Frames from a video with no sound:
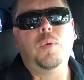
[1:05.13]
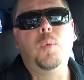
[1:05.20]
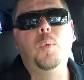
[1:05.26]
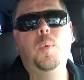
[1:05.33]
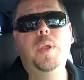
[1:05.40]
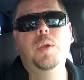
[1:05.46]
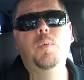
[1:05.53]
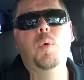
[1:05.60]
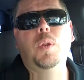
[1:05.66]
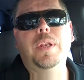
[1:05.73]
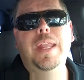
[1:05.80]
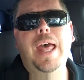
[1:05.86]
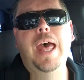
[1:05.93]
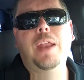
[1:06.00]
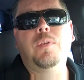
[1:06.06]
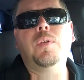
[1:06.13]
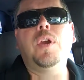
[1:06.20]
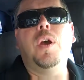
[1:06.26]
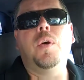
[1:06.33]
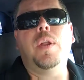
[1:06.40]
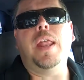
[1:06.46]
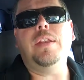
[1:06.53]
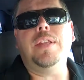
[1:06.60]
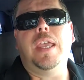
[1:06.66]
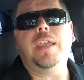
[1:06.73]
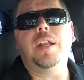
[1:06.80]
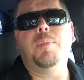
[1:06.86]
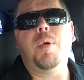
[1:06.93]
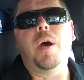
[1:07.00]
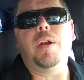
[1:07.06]
We will not go and take
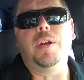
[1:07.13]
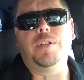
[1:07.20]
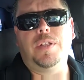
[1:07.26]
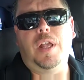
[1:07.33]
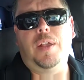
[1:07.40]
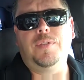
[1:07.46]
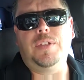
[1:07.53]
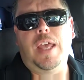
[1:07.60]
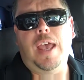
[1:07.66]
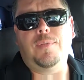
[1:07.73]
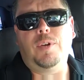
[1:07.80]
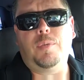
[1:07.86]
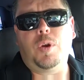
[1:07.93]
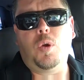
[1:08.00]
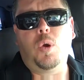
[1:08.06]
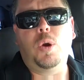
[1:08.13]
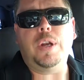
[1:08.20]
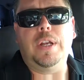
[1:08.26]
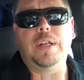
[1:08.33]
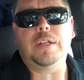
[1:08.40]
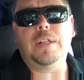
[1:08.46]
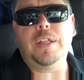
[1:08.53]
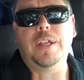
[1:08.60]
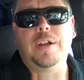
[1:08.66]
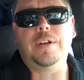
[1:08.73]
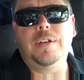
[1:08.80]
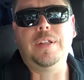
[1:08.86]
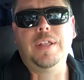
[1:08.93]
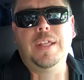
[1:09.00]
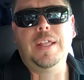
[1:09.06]
it upon ourselves to have it recorded and
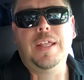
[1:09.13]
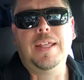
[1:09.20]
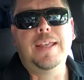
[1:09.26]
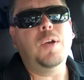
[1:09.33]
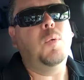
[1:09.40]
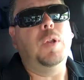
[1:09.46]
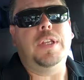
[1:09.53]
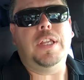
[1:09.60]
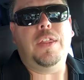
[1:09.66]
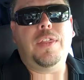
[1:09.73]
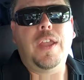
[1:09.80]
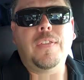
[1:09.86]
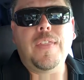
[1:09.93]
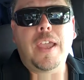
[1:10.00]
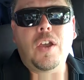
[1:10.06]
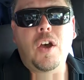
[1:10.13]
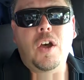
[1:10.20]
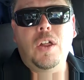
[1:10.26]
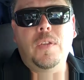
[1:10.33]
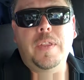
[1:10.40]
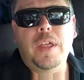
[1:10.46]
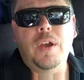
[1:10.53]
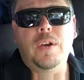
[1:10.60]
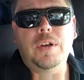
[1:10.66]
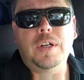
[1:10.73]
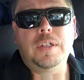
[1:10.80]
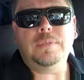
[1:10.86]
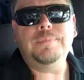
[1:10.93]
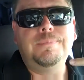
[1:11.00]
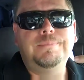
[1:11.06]
cleared. Well, do you think they called the
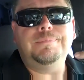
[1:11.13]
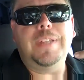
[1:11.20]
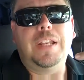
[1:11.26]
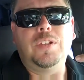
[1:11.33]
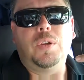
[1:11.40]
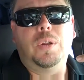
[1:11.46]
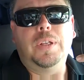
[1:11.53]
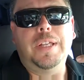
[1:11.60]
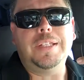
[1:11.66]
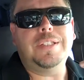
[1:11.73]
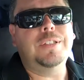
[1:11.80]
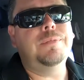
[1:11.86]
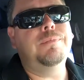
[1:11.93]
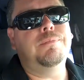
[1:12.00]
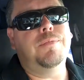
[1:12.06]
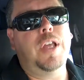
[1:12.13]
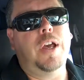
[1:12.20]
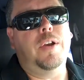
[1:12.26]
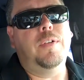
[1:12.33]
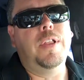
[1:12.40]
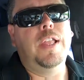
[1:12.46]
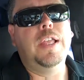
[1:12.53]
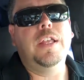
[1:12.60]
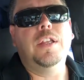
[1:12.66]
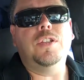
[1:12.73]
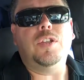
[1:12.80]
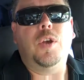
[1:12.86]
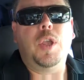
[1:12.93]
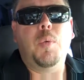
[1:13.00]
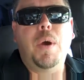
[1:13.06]
owner and told us? No.
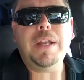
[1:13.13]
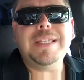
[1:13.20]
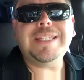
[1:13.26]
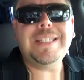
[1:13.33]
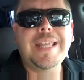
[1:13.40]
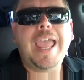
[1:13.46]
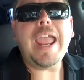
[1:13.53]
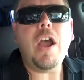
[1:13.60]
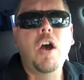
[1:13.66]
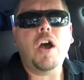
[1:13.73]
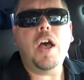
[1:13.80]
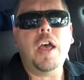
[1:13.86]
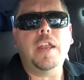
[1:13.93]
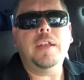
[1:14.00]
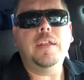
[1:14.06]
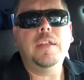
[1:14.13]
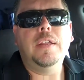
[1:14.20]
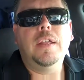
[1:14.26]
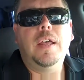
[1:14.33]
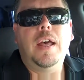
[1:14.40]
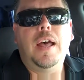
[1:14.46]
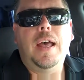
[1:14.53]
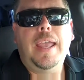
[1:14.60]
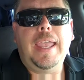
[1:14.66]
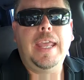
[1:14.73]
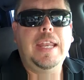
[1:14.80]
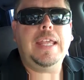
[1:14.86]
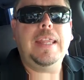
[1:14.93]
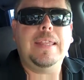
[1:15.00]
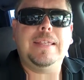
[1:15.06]
So you want to stay on uh,
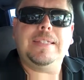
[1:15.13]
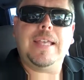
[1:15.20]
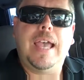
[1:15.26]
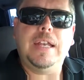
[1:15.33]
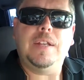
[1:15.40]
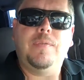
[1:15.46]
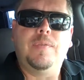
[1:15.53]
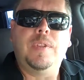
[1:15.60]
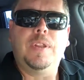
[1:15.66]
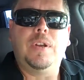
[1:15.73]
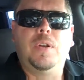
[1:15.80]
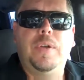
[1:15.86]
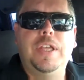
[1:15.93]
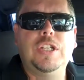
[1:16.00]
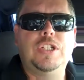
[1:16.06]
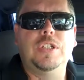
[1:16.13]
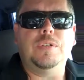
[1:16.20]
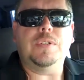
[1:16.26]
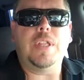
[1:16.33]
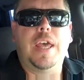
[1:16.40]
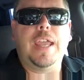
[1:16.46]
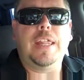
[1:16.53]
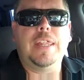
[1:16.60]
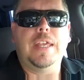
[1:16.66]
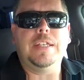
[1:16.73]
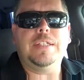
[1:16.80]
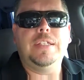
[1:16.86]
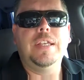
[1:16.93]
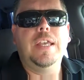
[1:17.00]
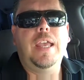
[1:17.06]
any of these kind of little issues like
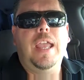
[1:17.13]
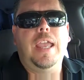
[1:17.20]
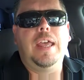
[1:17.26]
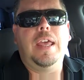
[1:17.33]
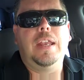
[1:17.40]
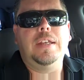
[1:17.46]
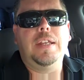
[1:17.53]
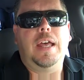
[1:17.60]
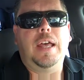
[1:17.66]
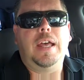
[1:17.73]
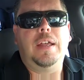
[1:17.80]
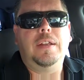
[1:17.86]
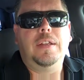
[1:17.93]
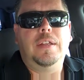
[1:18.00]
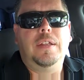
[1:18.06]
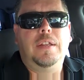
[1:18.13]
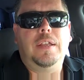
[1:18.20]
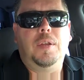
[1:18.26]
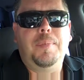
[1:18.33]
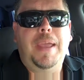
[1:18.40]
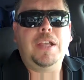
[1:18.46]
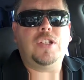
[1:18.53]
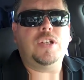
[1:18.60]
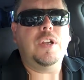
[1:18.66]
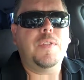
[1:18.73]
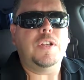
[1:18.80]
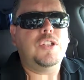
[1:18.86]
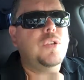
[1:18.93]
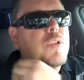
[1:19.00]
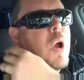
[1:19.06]
this and uh, you make sure
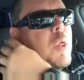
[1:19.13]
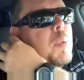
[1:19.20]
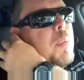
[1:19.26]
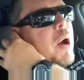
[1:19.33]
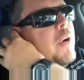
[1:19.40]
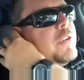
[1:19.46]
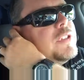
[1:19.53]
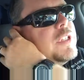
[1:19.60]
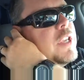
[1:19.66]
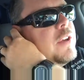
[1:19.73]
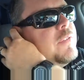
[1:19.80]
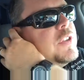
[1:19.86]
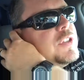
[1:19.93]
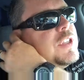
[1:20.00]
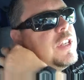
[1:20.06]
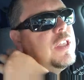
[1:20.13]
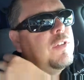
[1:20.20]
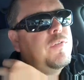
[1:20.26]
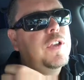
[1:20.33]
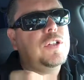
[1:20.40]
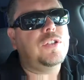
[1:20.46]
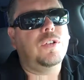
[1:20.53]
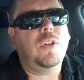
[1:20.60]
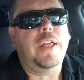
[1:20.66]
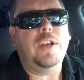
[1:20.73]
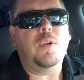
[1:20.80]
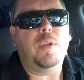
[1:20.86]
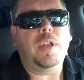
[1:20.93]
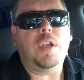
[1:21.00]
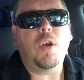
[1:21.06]
that you know the policy of the city official
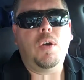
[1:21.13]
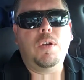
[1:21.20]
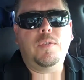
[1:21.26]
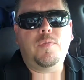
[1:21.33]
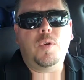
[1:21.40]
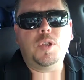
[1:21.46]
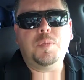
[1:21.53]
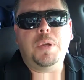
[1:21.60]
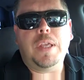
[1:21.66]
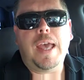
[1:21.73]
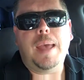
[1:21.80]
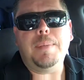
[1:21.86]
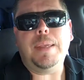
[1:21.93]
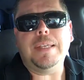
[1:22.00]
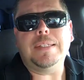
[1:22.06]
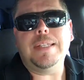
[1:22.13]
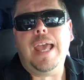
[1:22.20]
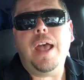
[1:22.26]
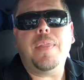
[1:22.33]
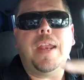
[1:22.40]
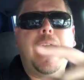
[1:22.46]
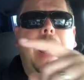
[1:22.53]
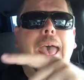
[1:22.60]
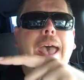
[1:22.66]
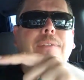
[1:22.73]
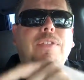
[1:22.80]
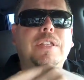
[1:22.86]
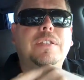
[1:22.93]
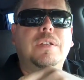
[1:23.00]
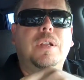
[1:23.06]
and or the code enforcement guy because now that I
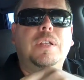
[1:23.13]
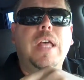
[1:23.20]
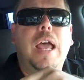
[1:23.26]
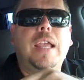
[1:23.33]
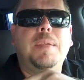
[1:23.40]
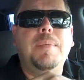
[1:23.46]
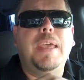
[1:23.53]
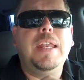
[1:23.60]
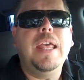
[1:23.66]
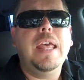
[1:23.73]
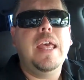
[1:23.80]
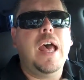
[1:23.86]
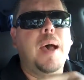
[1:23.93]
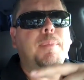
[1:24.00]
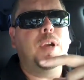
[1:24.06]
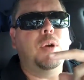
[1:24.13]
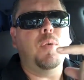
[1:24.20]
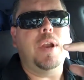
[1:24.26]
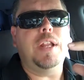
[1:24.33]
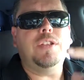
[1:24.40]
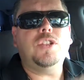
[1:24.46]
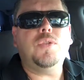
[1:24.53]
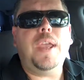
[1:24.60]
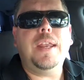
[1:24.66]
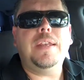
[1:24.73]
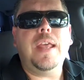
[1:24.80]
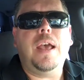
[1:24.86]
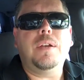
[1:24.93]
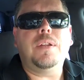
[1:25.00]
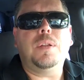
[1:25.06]
have this little document, I'm going to run it straight
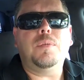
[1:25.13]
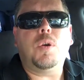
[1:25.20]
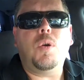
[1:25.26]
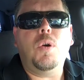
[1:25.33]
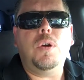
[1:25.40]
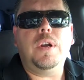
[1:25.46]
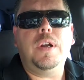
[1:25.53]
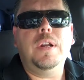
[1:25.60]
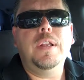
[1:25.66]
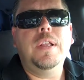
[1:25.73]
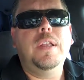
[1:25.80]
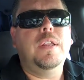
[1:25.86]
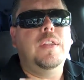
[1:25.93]
down to the recorder.